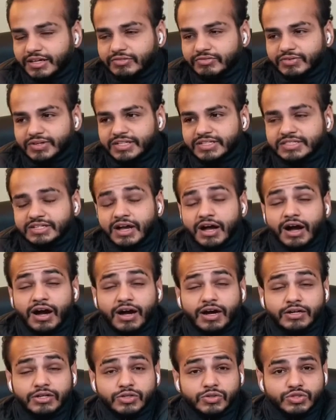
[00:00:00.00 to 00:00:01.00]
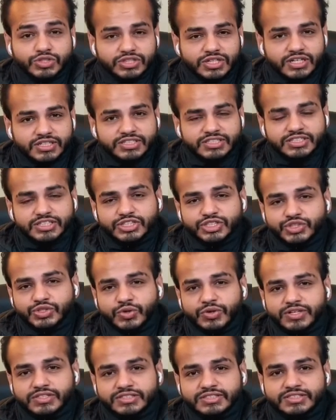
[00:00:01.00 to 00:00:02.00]
It's hard to judge the
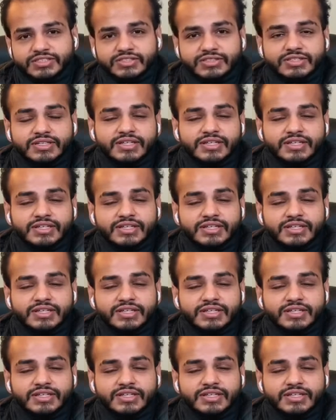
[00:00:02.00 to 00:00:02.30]
choices.